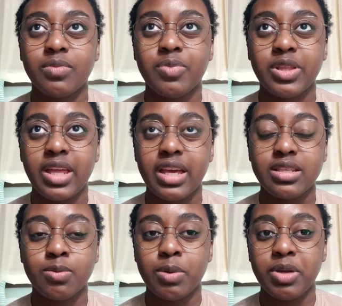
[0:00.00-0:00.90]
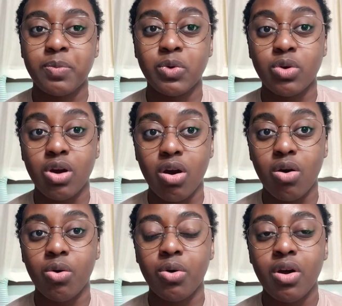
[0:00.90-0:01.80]
place where people
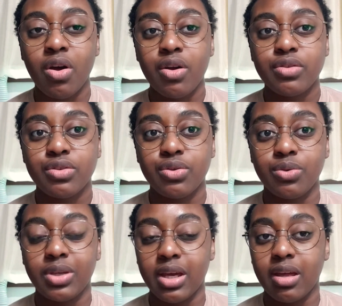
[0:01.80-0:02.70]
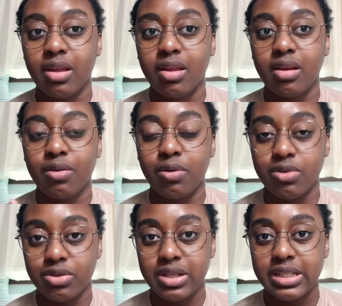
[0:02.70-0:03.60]
go to get
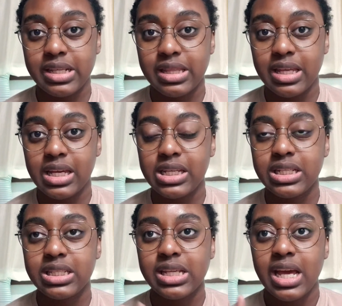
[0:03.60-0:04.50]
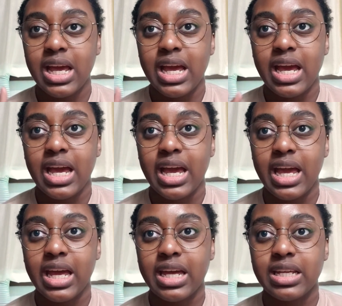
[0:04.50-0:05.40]
groceries and things,
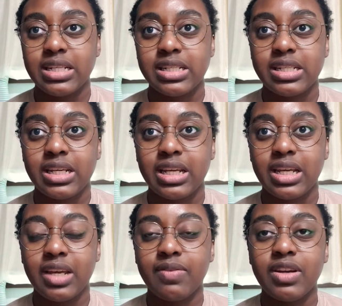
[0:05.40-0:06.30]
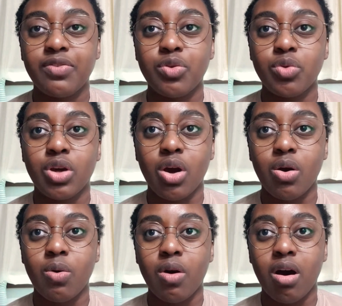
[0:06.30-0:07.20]
and even if you
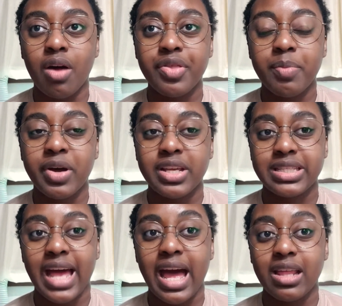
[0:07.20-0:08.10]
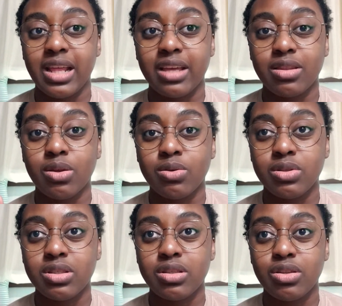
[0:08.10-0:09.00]
go on the bus at like
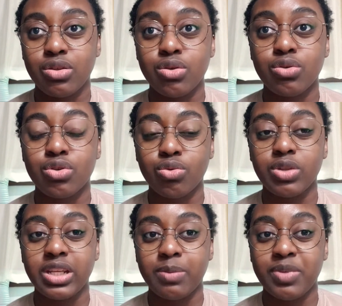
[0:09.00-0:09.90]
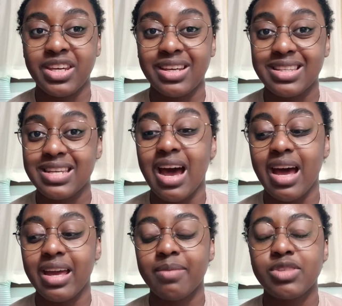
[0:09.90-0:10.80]
those usually peak
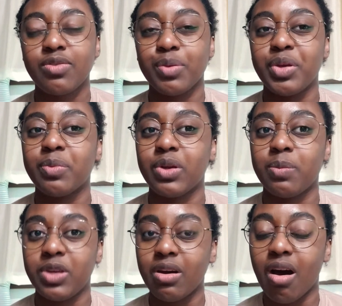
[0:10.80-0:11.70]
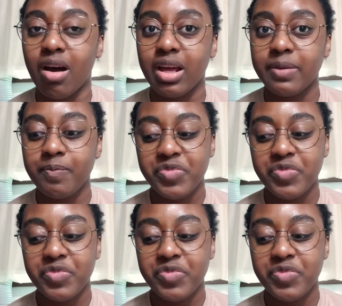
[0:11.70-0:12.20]
times for people to be on,